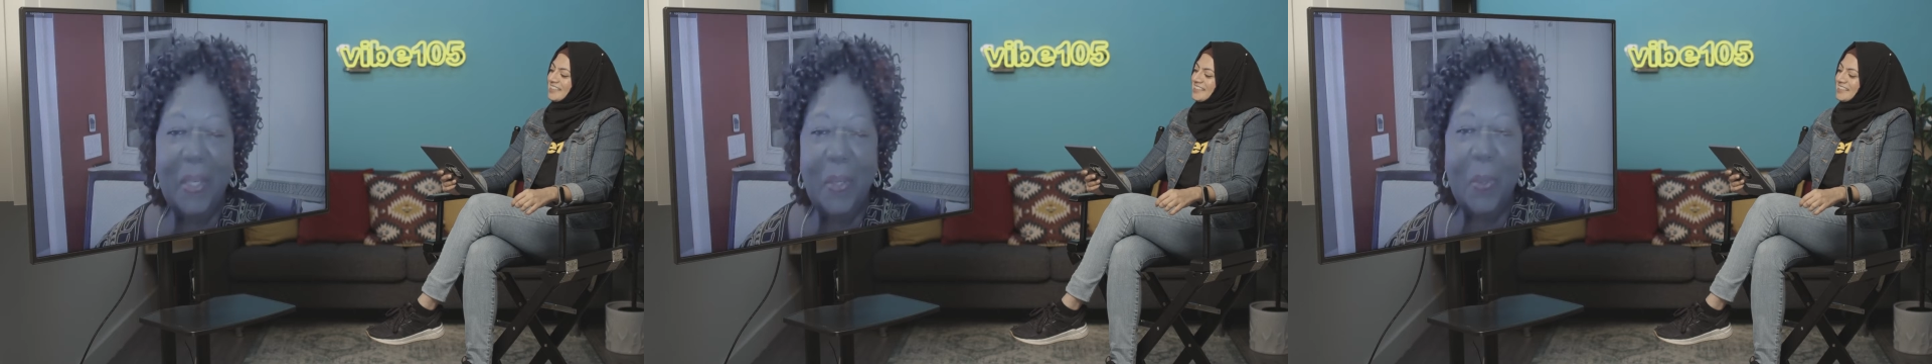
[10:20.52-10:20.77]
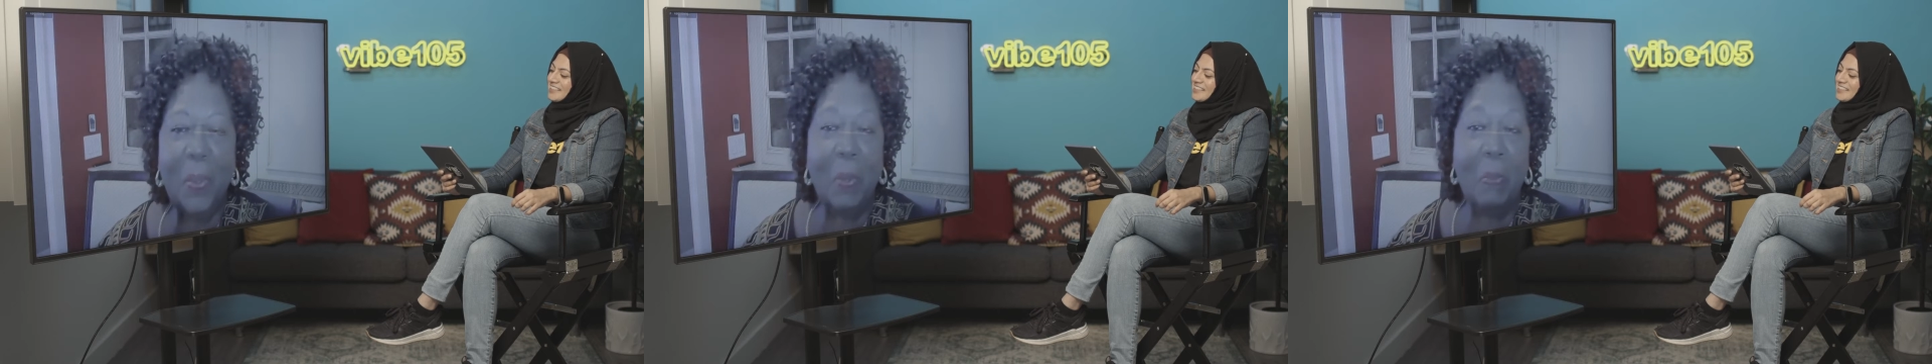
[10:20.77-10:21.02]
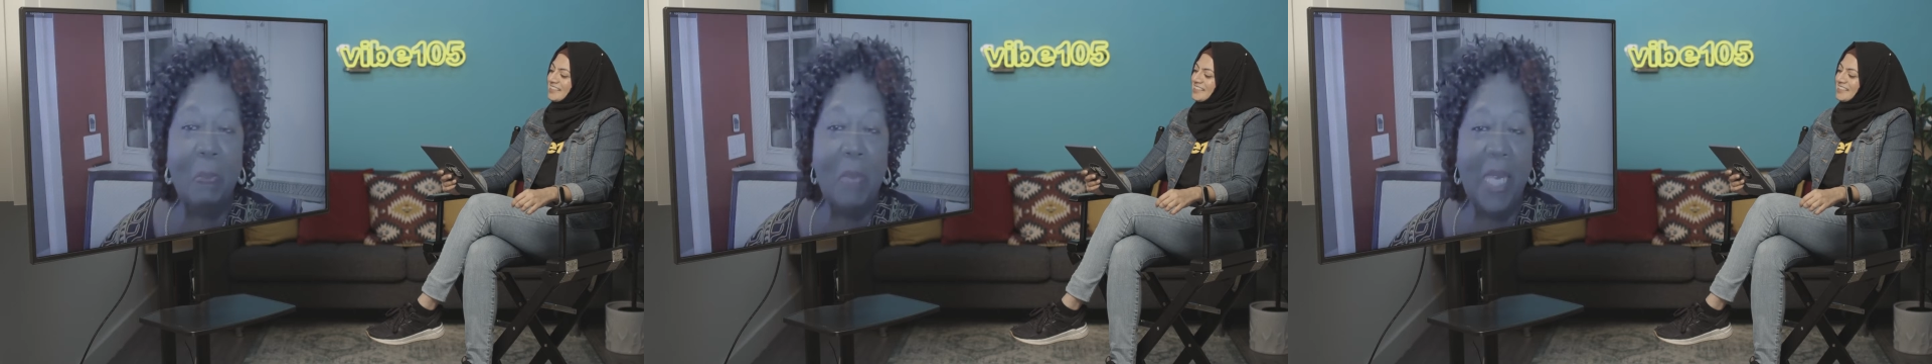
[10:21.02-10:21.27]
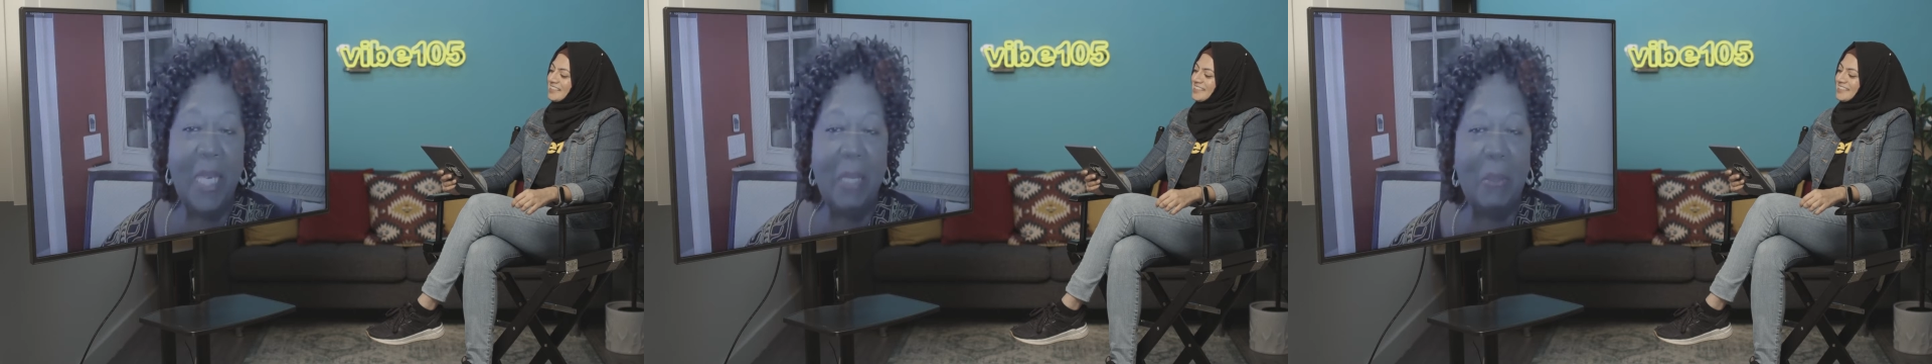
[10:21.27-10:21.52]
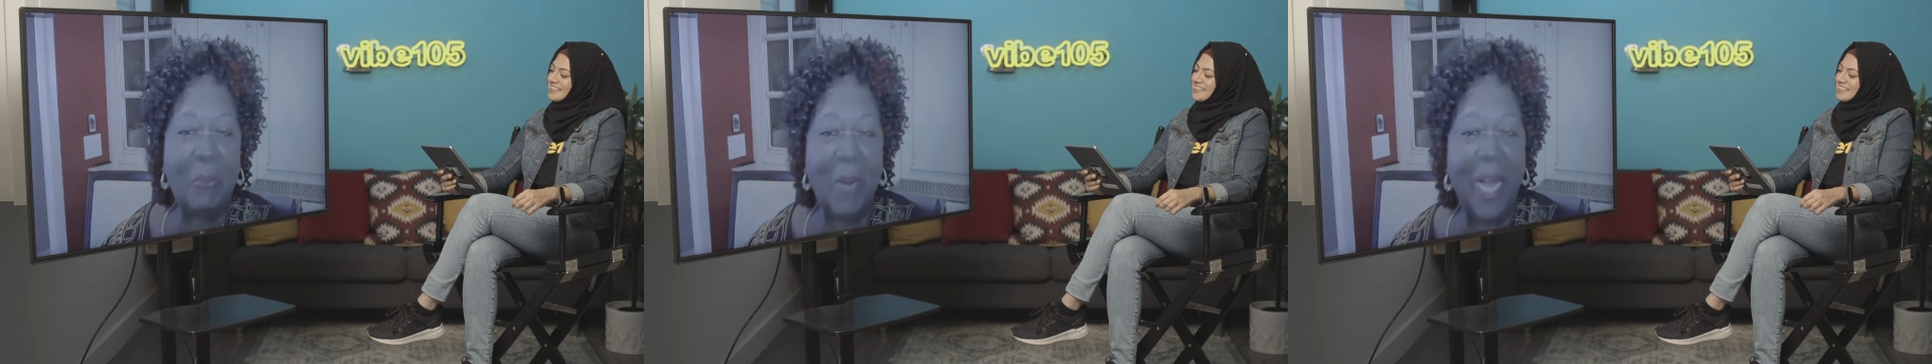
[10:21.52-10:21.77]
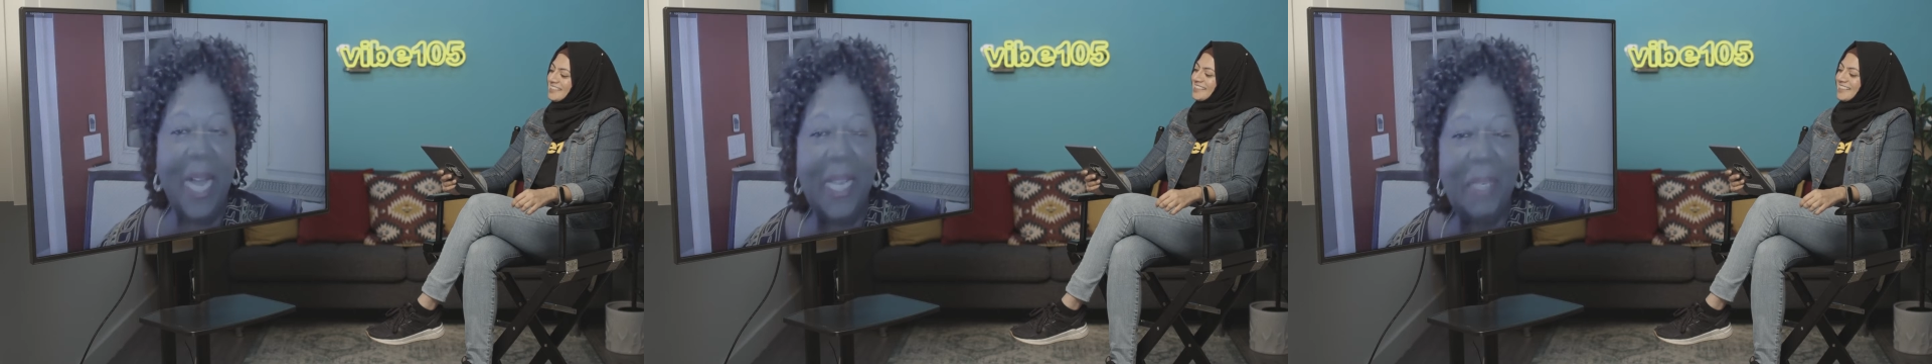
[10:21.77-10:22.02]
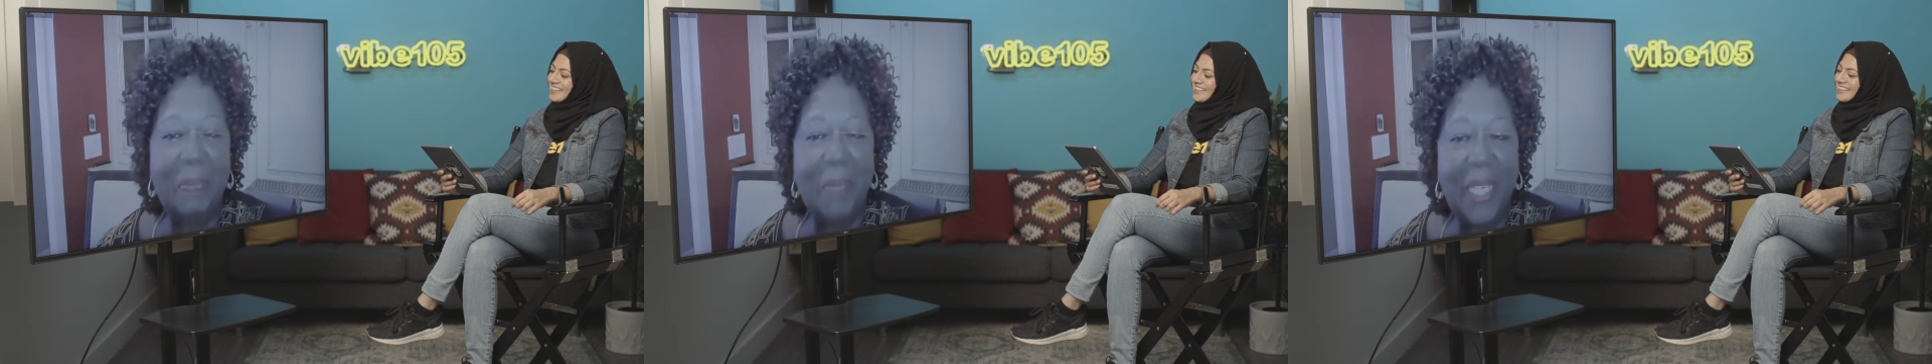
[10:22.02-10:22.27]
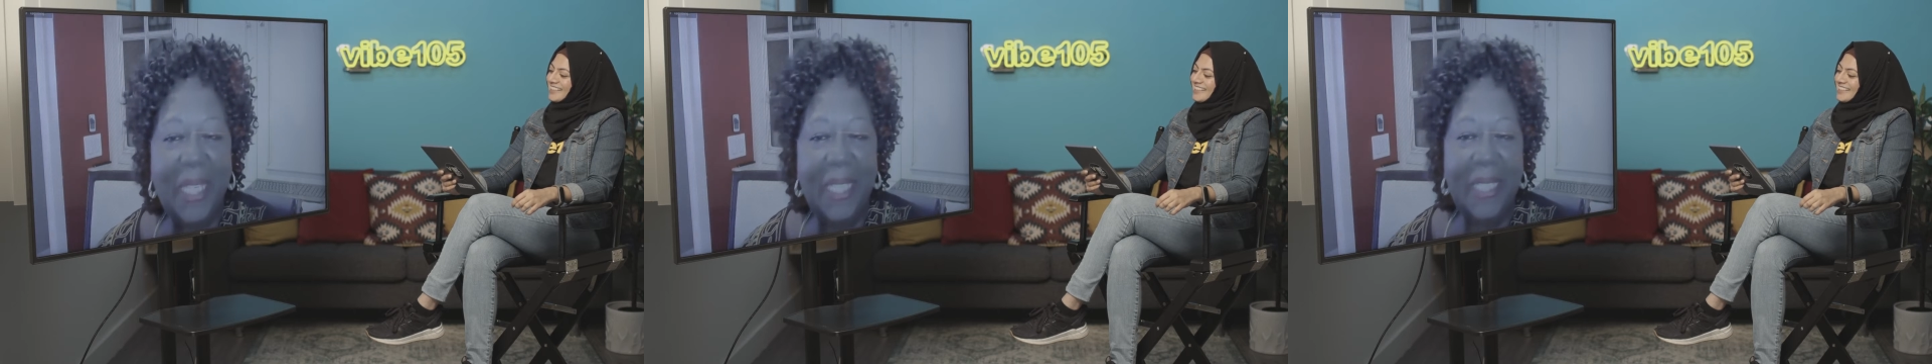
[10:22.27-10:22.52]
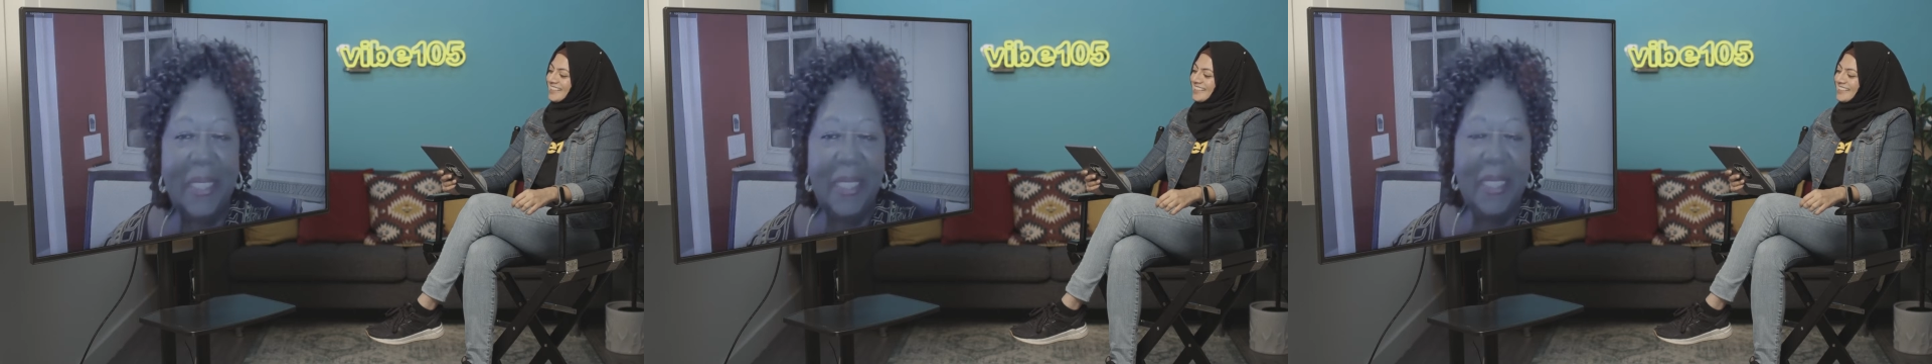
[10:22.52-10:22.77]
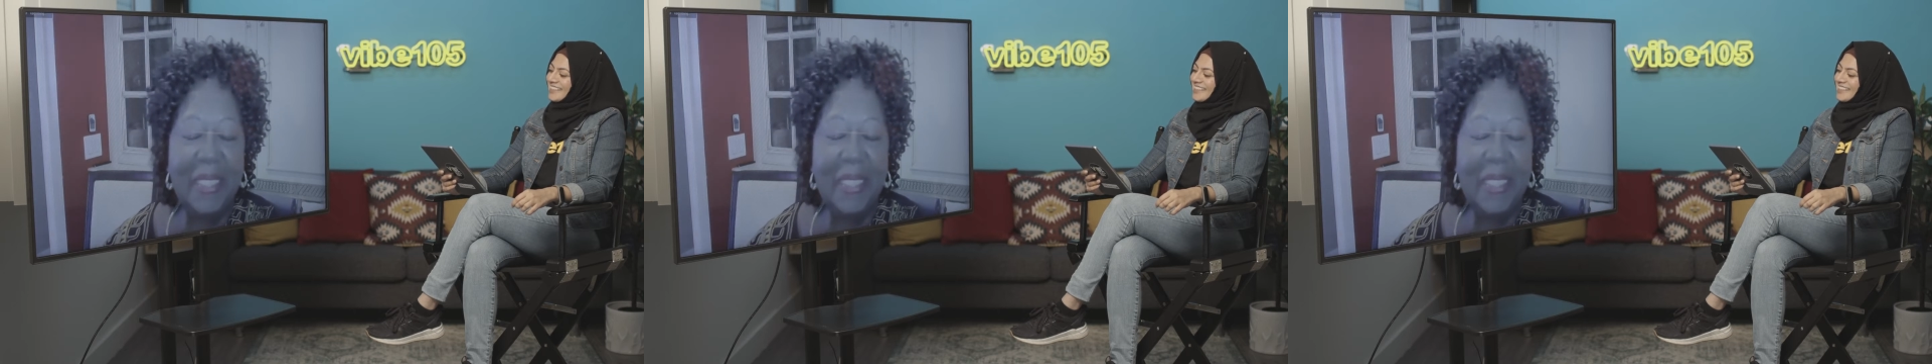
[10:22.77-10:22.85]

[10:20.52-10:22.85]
Who, me? Why me?